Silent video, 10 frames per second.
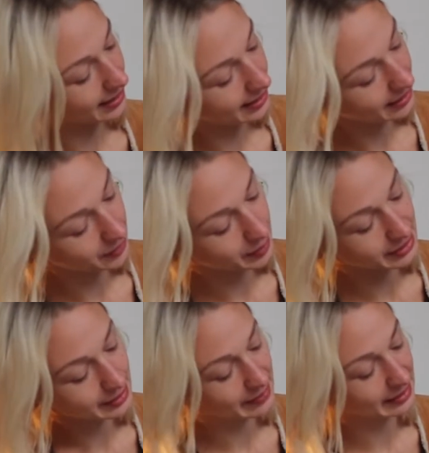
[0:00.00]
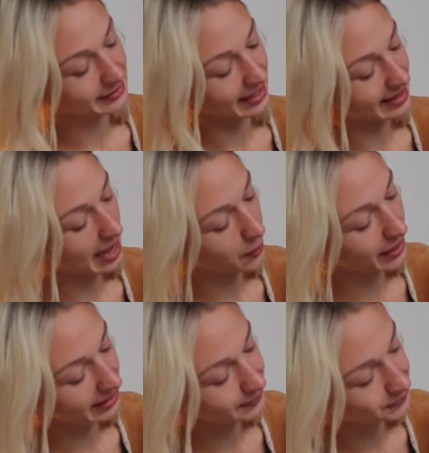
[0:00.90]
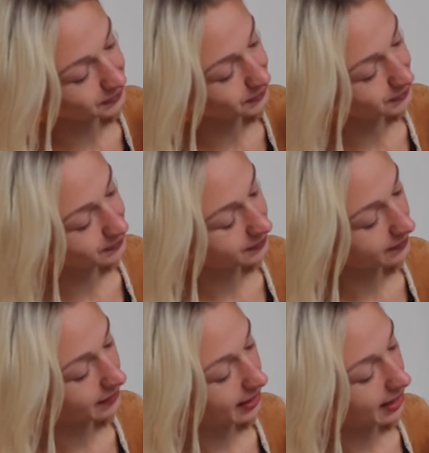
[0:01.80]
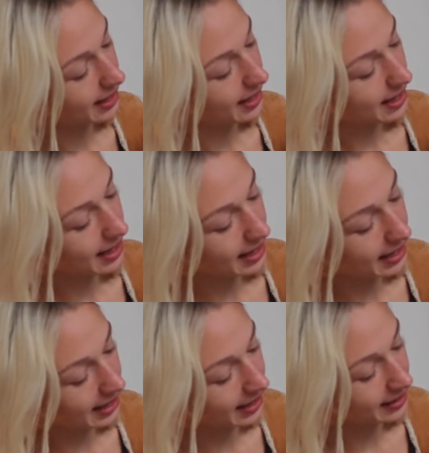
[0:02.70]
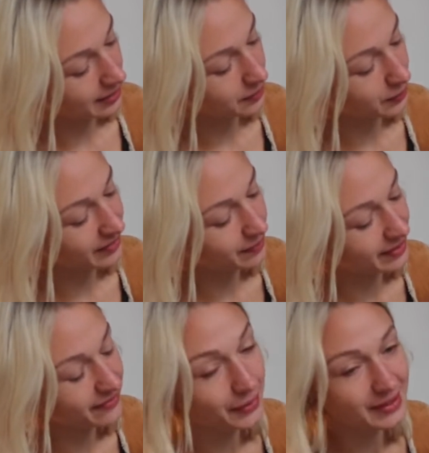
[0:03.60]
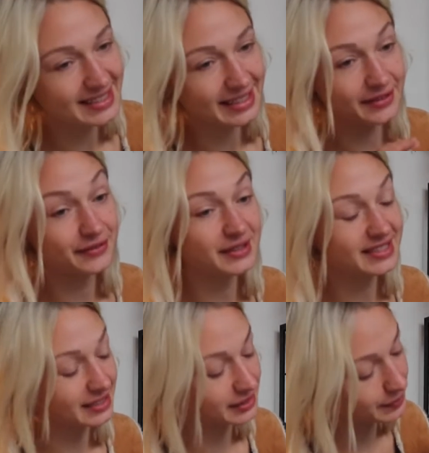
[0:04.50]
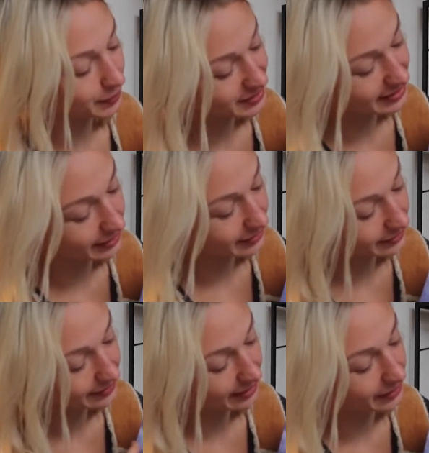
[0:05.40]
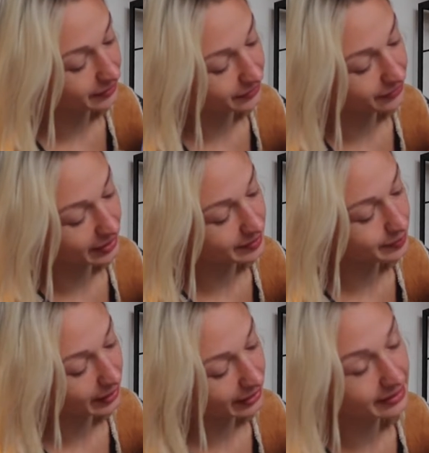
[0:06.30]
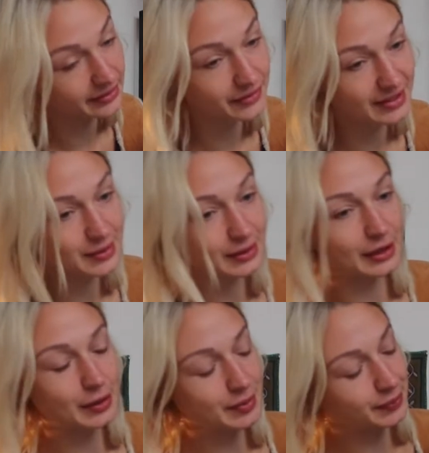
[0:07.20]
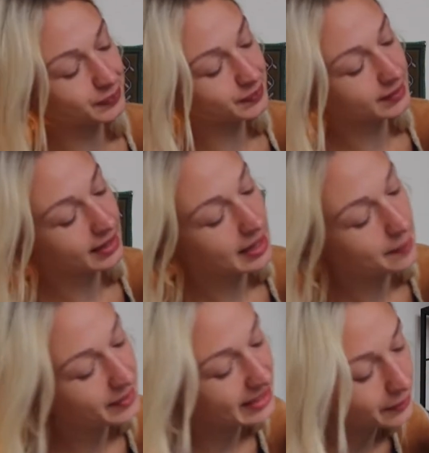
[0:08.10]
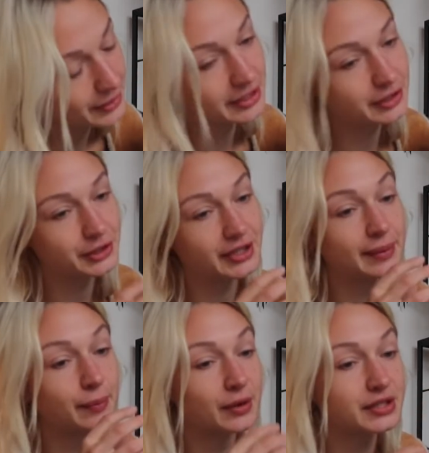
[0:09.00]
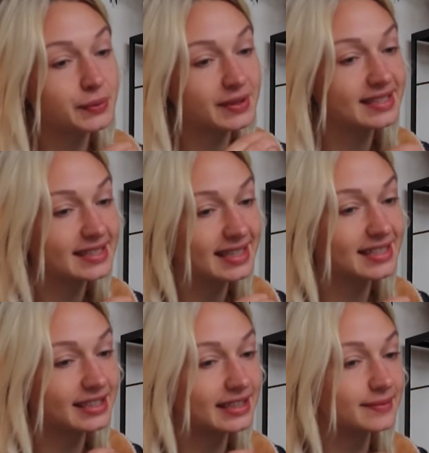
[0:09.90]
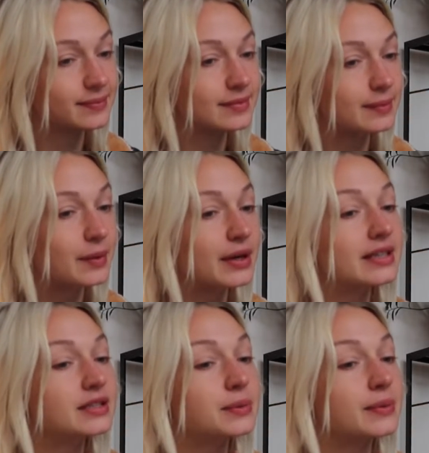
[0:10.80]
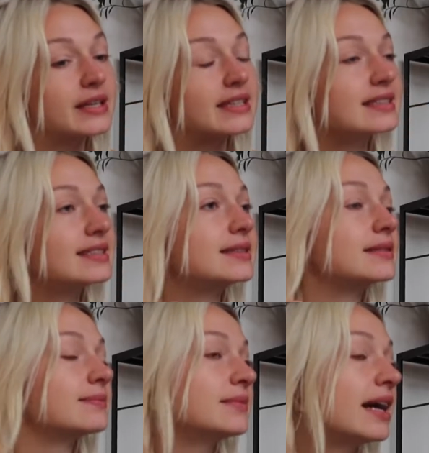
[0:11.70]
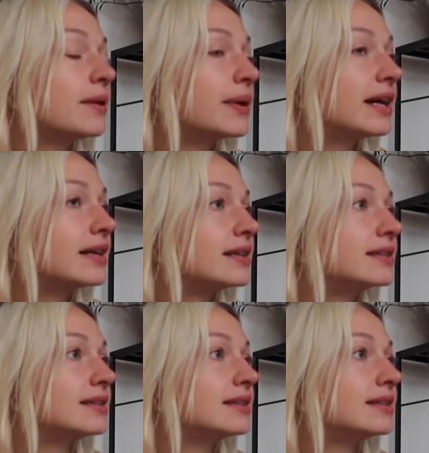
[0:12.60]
if we were to be looking that way. And we've been focusing in the first sessions mostly on the front part, the frontal lobe. But now we're going to journey more towards the center, more towards, where